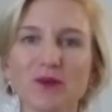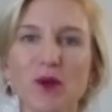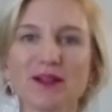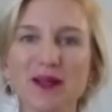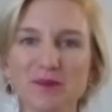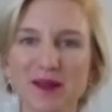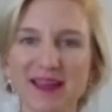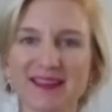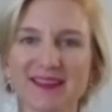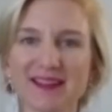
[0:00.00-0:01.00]
Welcome
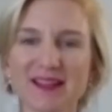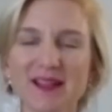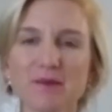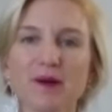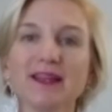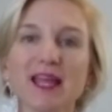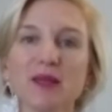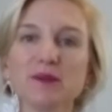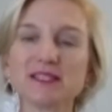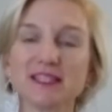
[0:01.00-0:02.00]
back. My
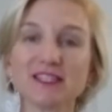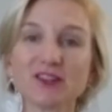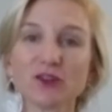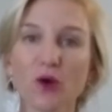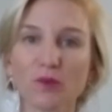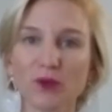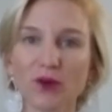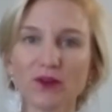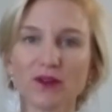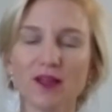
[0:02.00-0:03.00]
name is Liezl
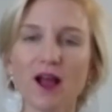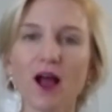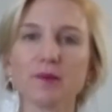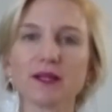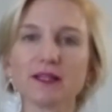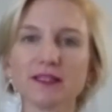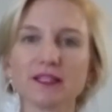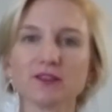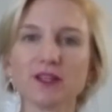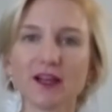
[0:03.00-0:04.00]
Compion. I'm a
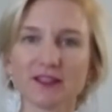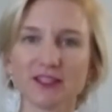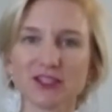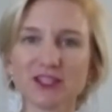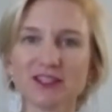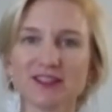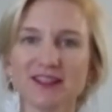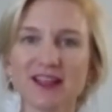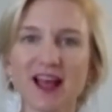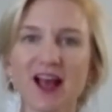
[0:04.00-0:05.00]
clinical dietitian.
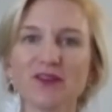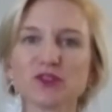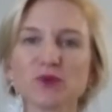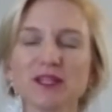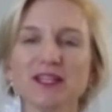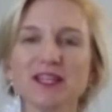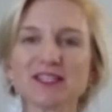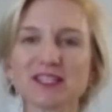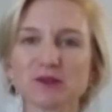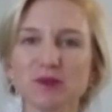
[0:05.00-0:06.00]
I have 20
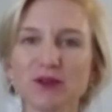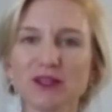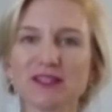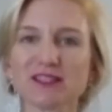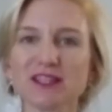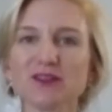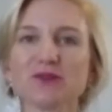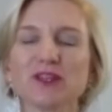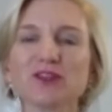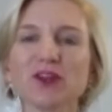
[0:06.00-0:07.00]
years experience in the
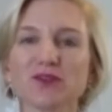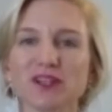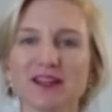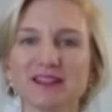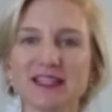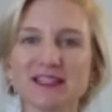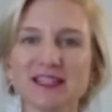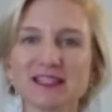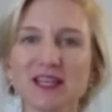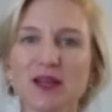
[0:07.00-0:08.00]
field of
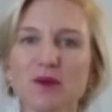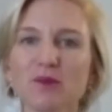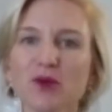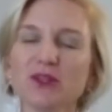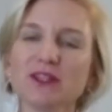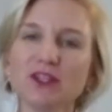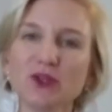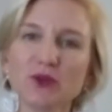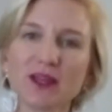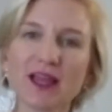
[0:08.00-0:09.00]
dietetics, both in
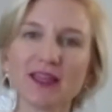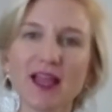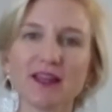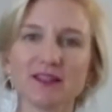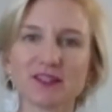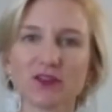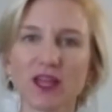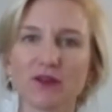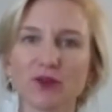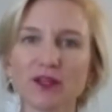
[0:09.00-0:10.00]
the UK and in South
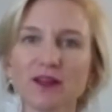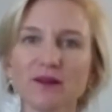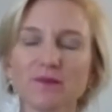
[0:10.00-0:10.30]
Africa.